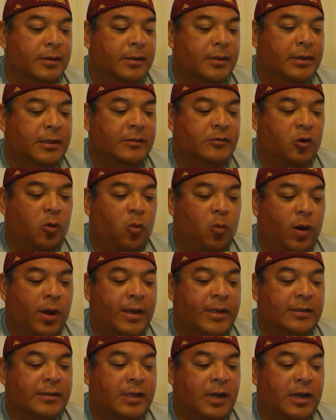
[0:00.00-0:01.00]
These are
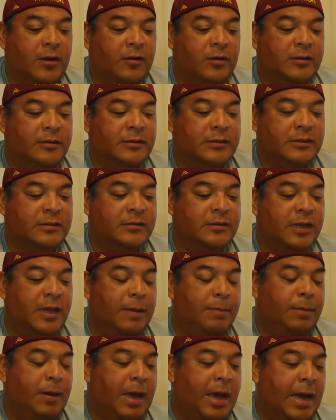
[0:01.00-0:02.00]
1 in
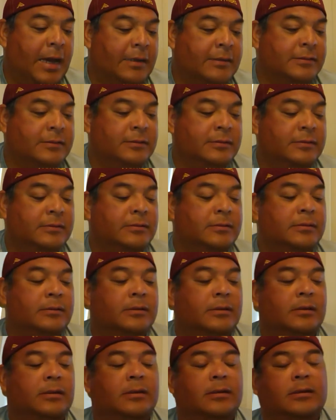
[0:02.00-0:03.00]
168 packs.
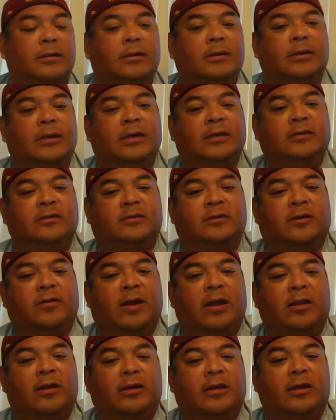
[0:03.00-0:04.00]
It's just a
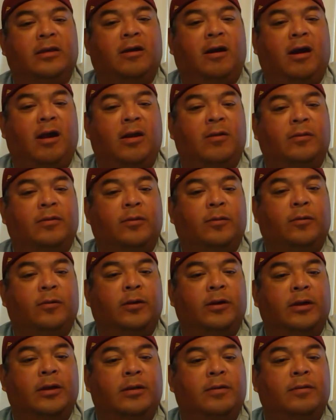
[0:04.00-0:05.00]
great looking card with the
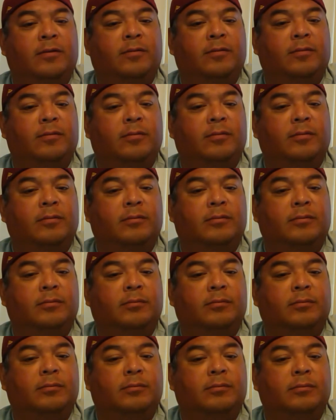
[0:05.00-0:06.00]
wood
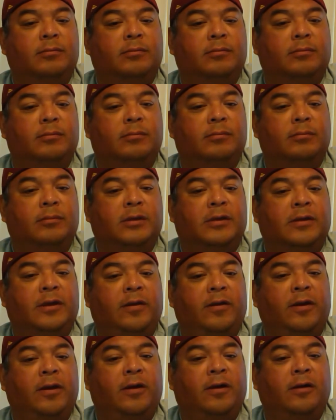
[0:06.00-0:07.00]

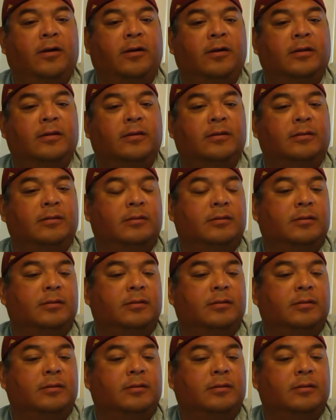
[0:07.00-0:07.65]
material and